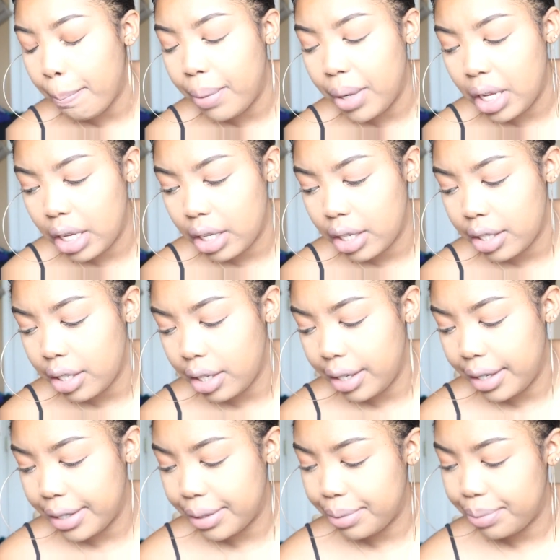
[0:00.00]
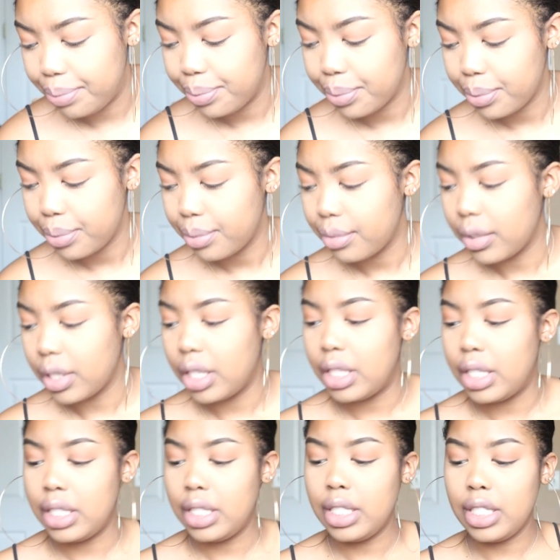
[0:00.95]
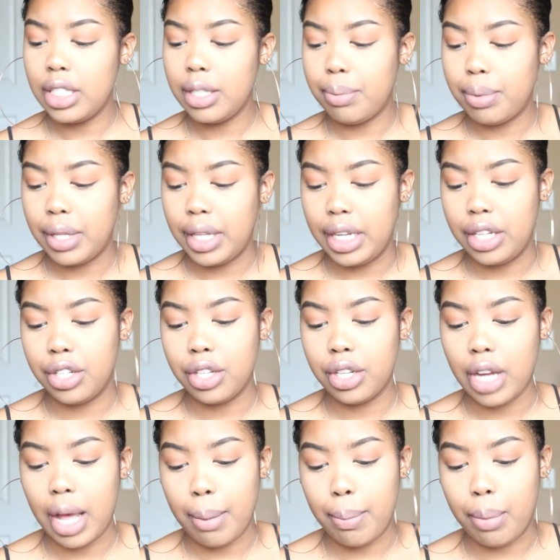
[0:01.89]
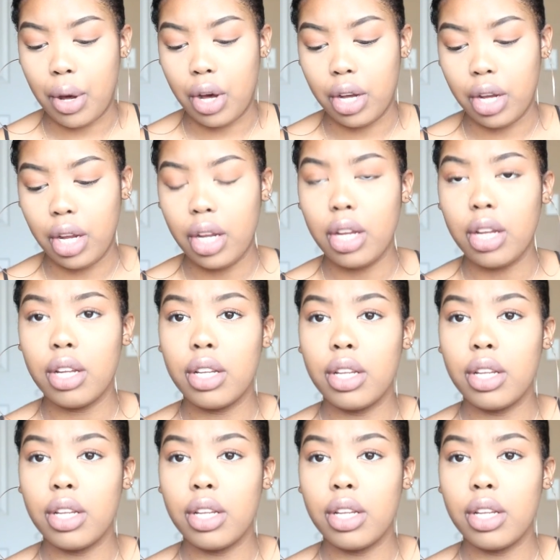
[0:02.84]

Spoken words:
But this is the planner I bought.